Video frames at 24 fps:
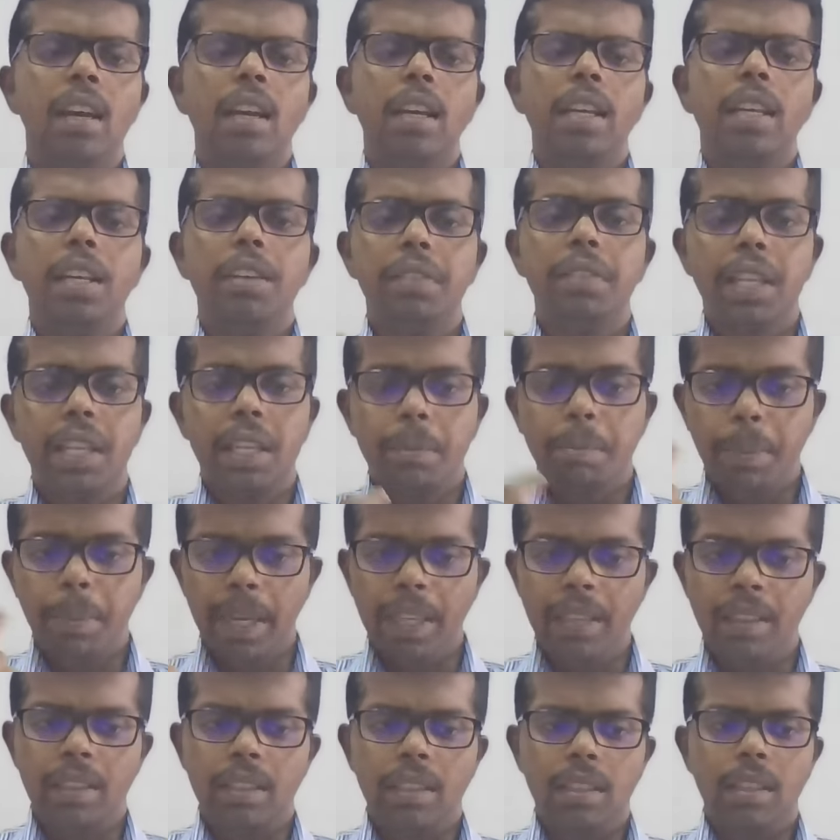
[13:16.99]
even a
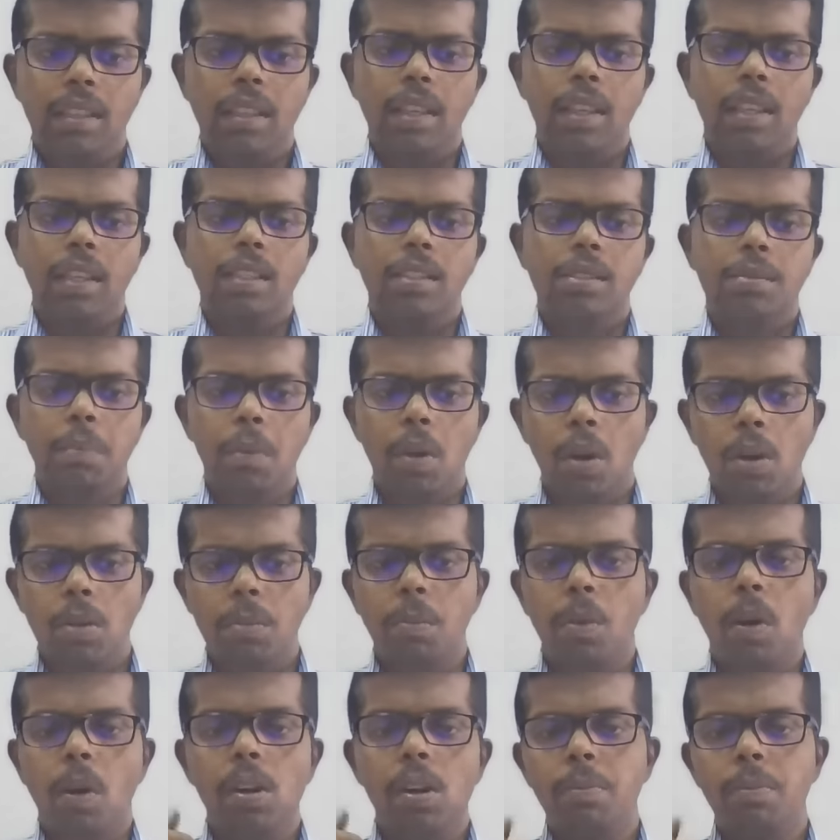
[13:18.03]
pen, a small
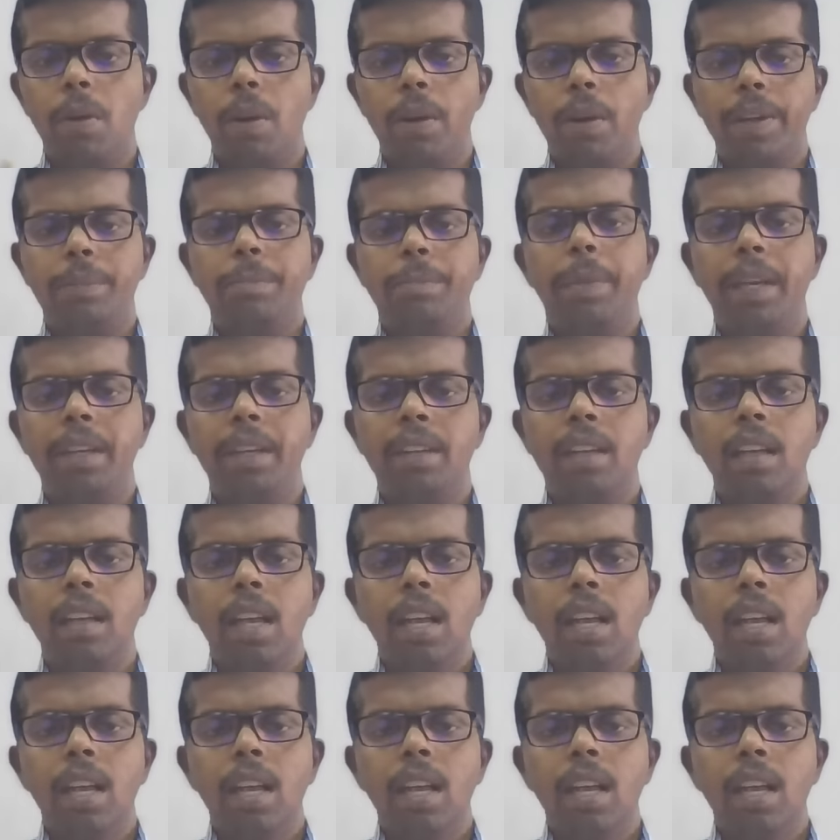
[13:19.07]
ballpoint pen,